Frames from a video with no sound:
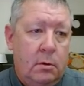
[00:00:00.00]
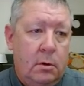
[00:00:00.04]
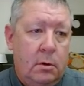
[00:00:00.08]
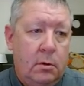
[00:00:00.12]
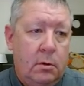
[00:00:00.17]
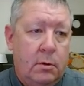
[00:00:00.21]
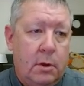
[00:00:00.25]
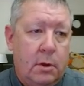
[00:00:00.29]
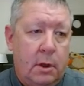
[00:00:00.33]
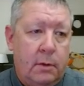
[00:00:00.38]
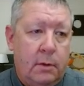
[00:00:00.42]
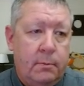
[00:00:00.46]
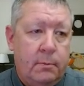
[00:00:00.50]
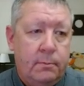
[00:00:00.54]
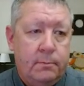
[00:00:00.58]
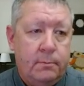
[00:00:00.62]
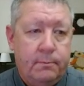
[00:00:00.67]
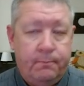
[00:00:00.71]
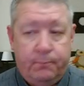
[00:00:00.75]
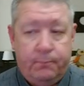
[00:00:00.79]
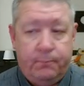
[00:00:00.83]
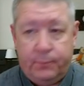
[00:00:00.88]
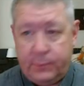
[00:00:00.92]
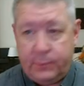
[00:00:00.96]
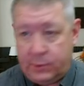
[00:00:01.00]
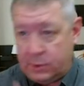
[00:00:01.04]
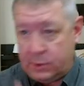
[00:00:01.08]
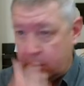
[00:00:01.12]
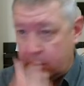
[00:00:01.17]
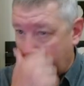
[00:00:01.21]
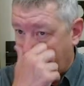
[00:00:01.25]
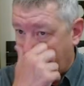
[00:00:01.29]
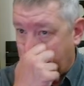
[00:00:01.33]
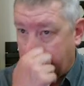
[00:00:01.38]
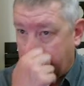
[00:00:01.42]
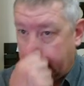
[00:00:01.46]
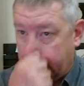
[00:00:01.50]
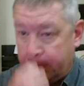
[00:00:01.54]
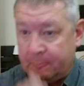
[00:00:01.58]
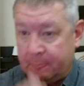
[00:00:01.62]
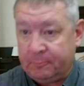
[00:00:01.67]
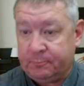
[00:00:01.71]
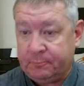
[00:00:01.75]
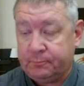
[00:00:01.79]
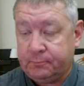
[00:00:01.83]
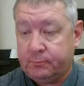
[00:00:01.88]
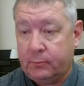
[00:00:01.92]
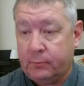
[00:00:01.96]
Okay, so
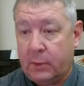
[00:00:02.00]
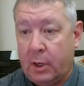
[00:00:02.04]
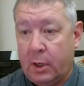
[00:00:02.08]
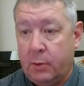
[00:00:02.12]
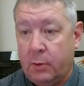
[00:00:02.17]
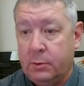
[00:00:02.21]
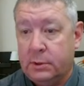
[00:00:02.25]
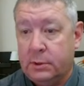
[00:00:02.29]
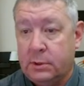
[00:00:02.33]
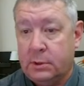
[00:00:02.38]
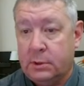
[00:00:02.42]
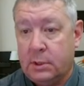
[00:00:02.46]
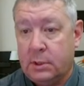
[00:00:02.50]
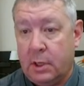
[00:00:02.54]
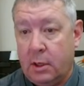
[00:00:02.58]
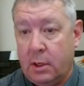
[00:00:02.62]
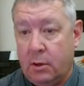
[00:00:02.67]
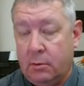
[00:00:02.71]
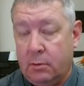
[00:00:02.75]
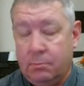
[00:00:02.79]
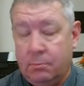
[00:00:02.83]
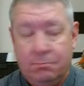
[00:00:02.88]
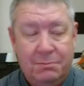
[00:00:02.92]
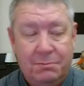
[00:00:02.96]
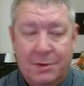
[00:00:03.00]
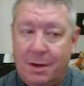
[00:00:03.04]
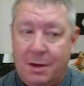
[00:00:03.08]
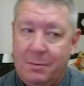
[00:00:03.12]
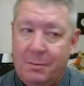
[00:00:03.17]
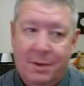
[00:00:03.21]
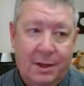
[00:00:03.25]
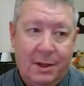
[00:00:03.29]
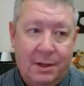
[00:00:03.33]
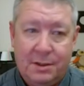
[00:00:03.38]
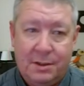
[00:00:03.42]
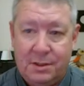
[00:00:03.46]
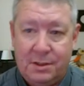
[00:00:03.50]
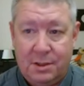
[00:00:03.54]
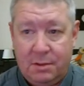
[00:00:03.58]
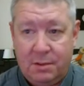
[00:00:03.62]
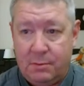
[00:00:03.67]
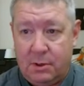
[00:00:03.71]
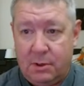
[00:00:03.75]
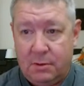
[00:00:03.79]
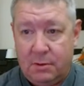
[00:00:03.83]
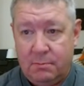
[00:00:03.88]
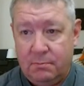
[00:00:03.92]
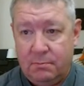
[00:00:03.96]
I would style not my
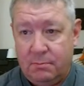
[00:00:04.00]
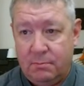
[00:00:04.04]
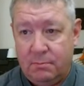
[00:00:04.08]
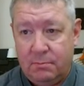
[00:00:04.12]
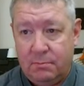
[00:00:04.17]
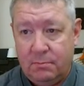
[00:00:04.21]
HTML,